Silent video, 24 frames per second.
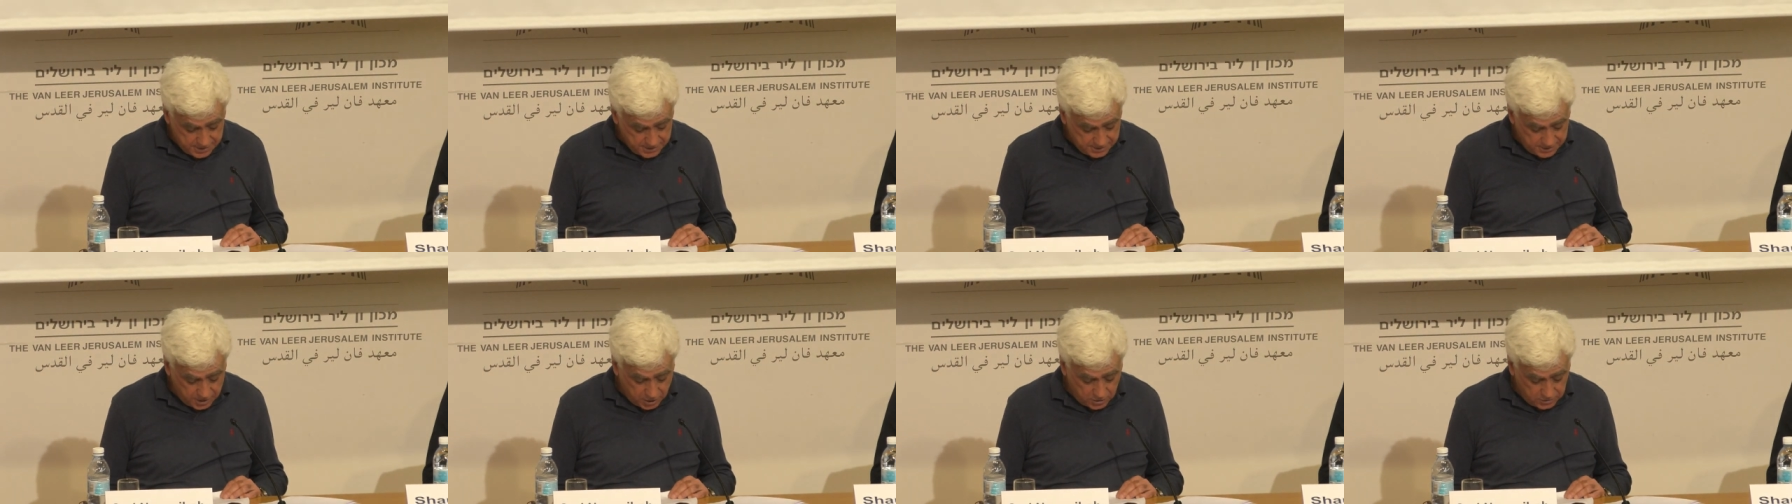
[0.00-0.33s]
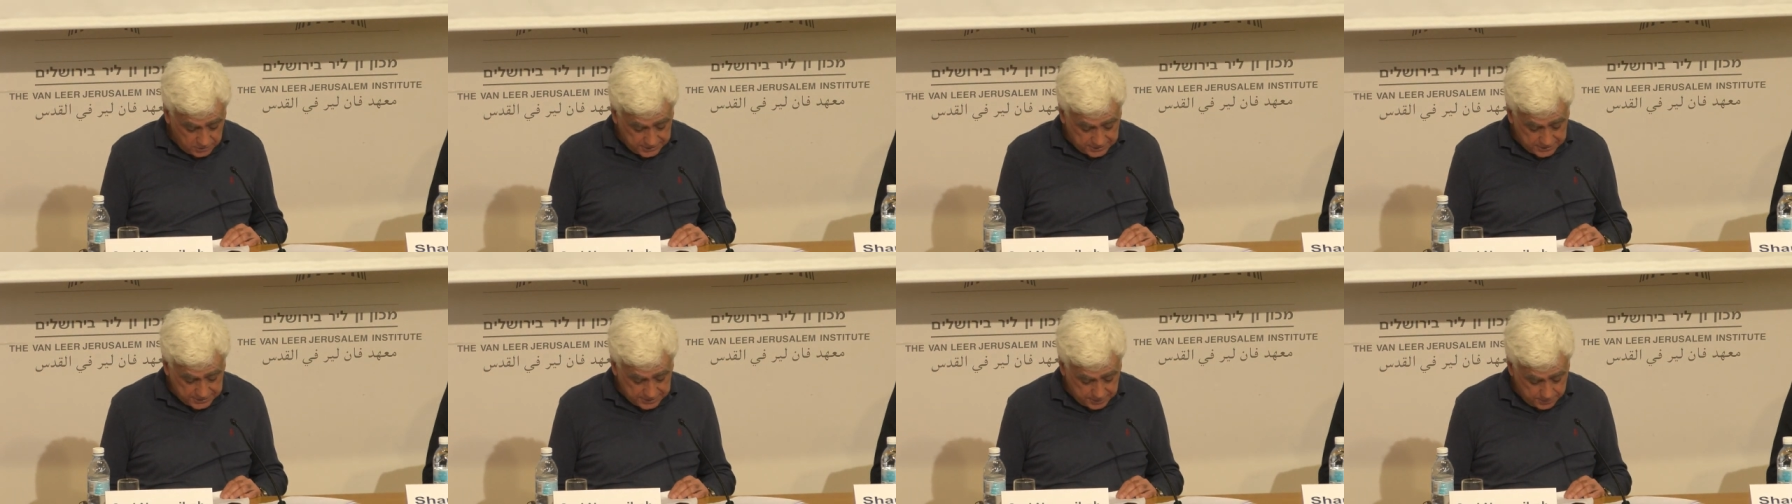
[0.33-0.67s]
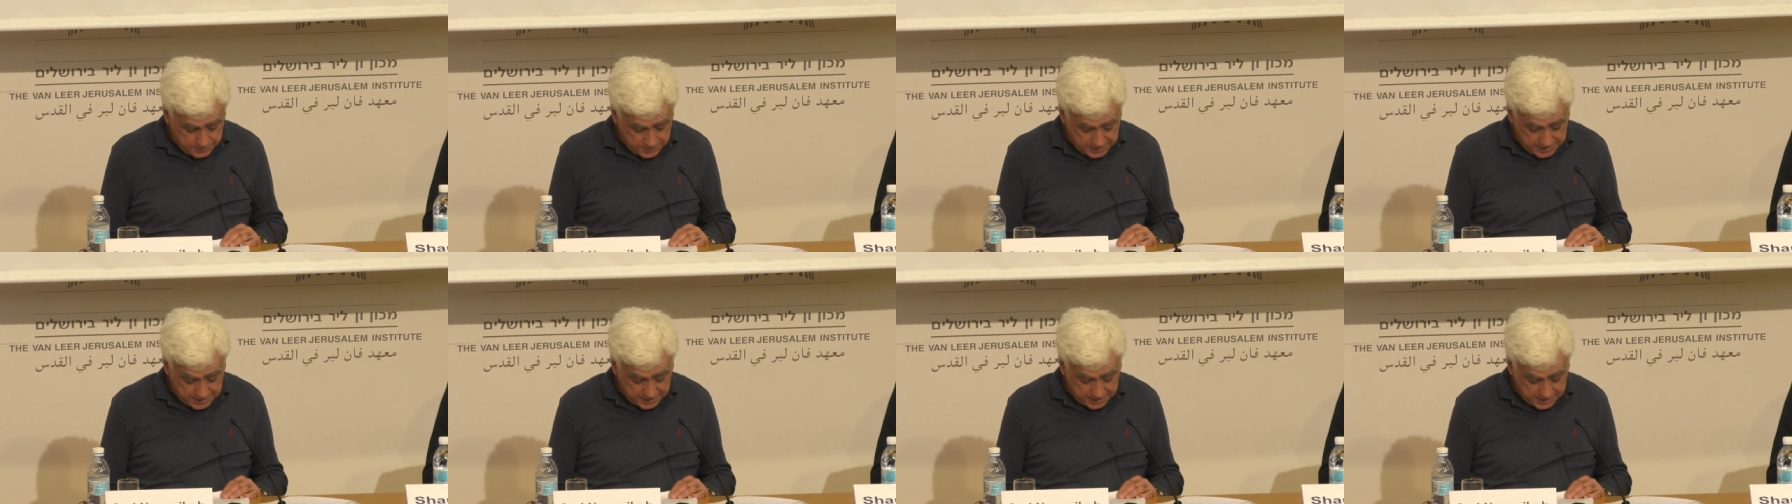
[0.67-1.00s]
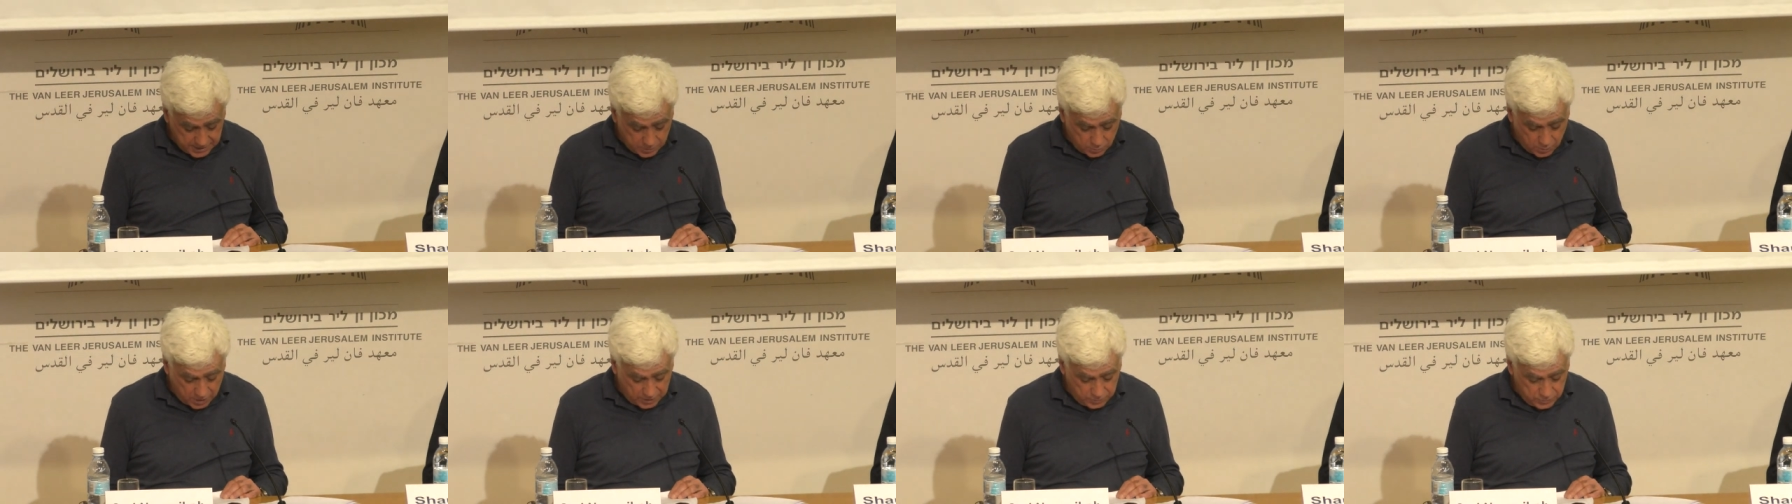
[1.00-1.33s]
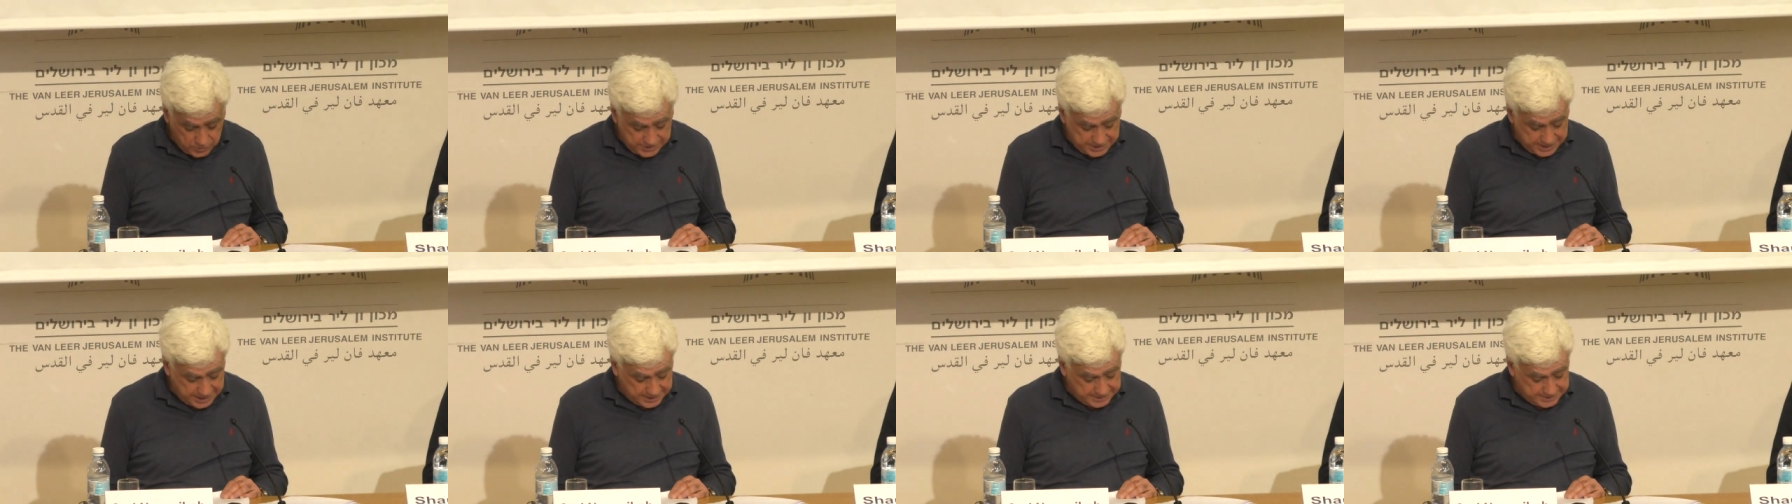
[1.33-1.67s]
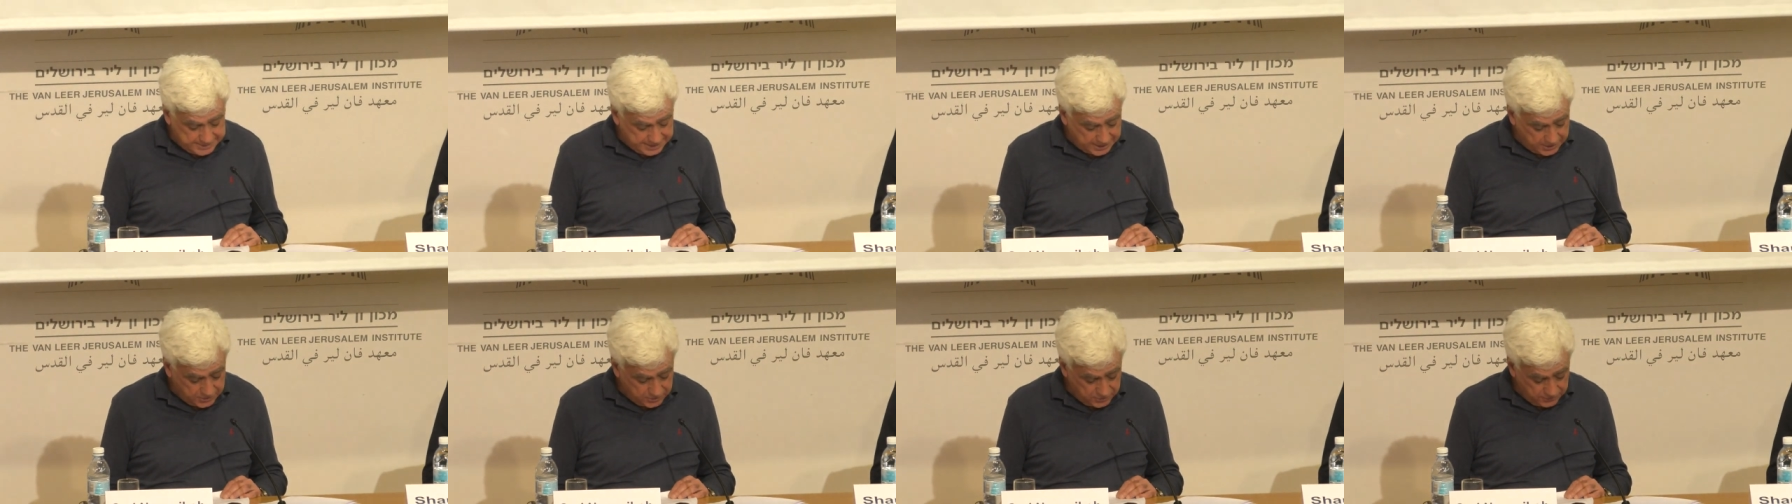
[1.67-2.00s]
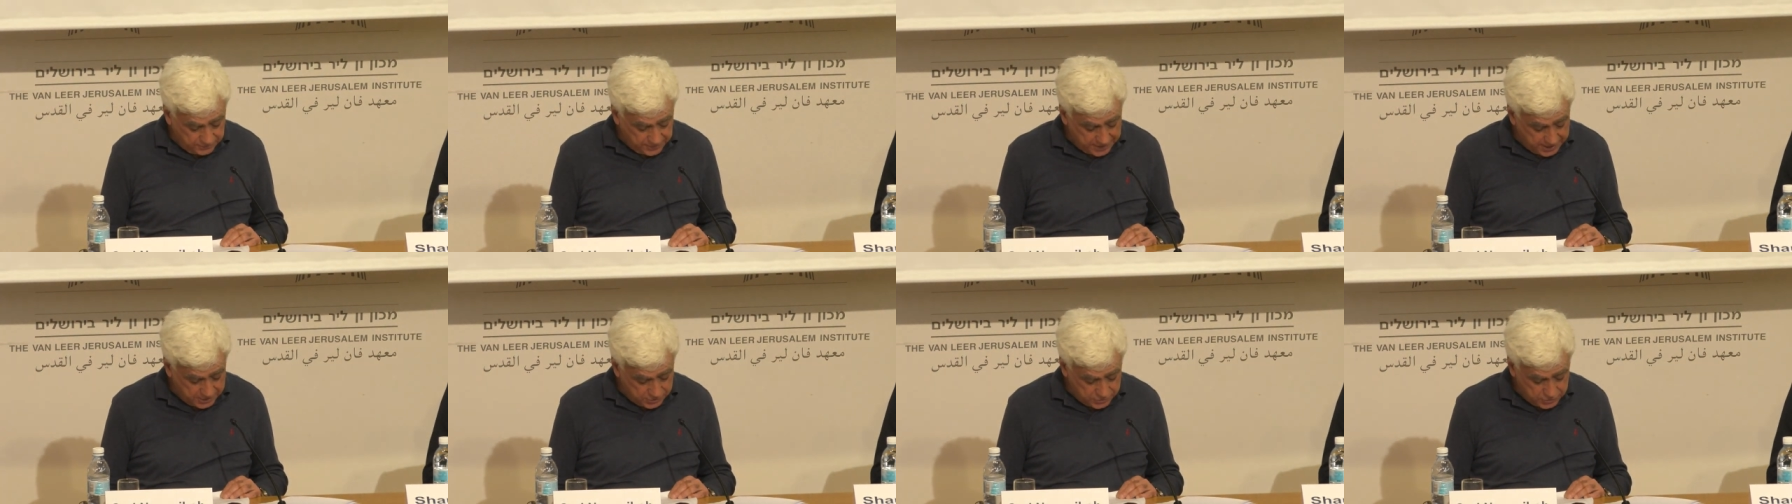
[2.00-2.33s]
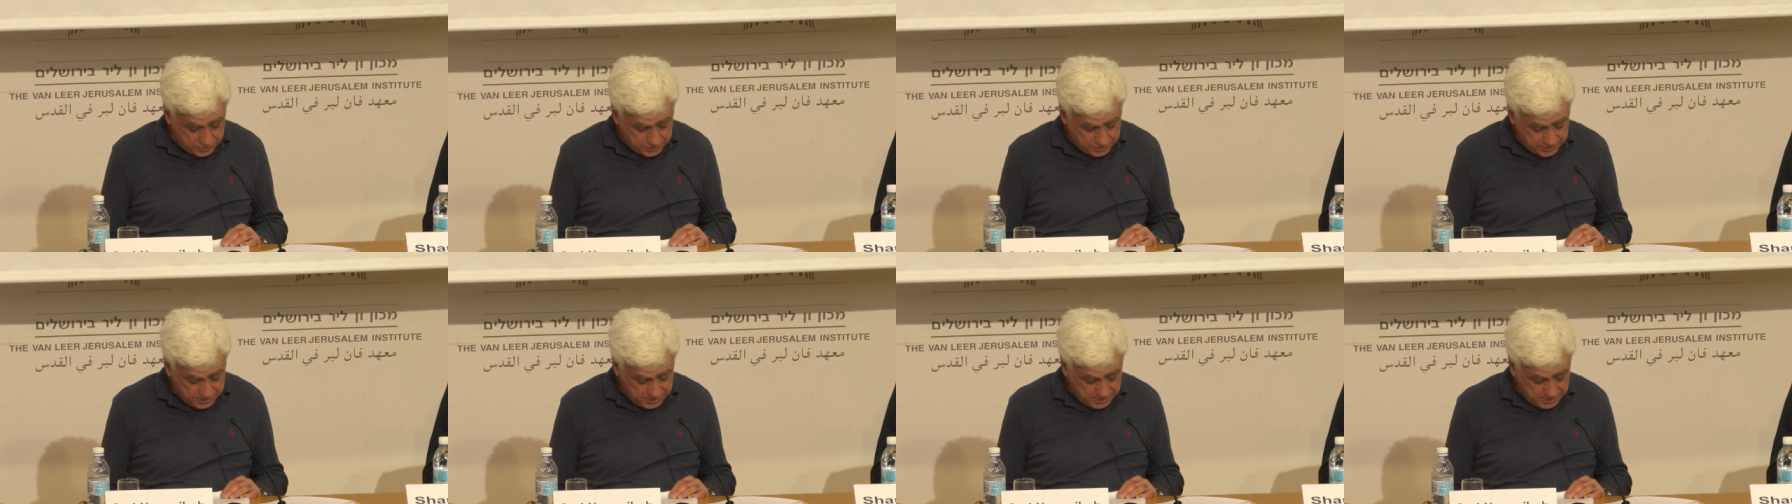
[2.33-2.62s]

the older sibling, the one with the executive edge,